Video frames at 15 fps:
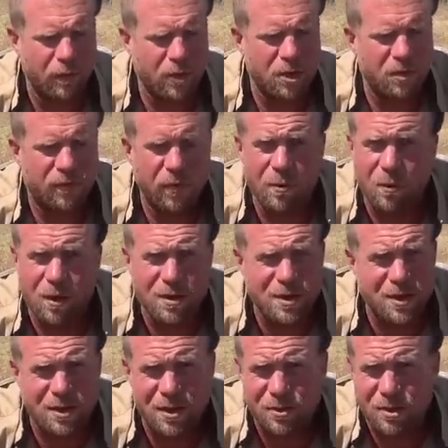The G41s
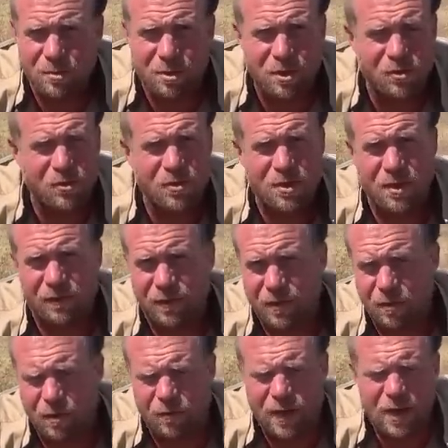continued to be used if they
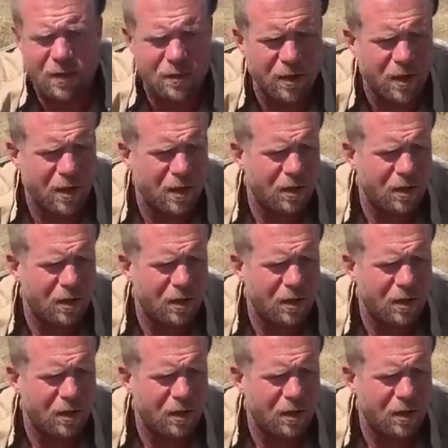were around.